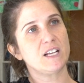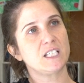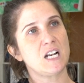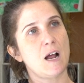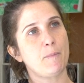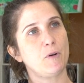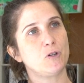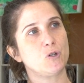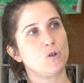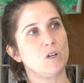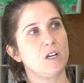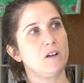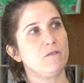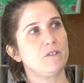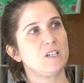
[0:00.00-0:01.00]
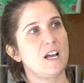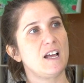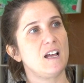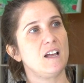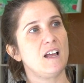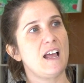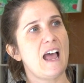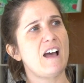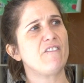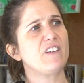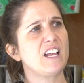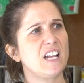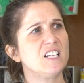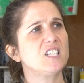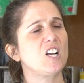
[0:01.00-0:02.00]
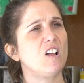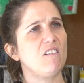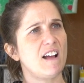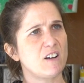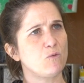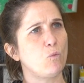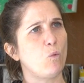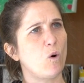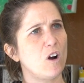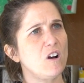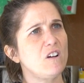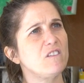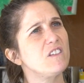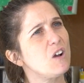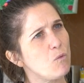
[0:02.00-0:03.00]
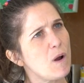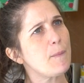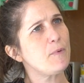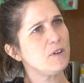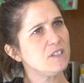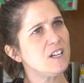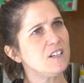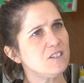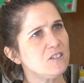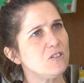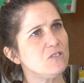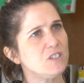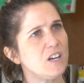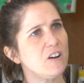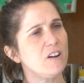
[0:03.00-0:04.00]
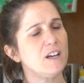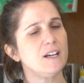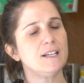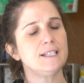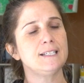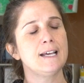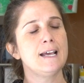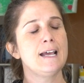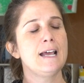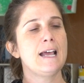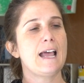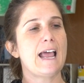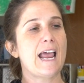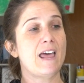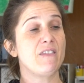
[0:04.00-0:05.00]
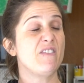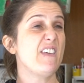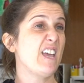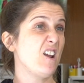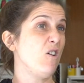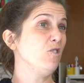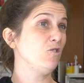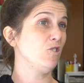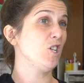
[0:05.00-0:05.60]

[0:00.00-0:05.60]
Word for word: us an opportunity to have kids collect work that represents those areas and that they can also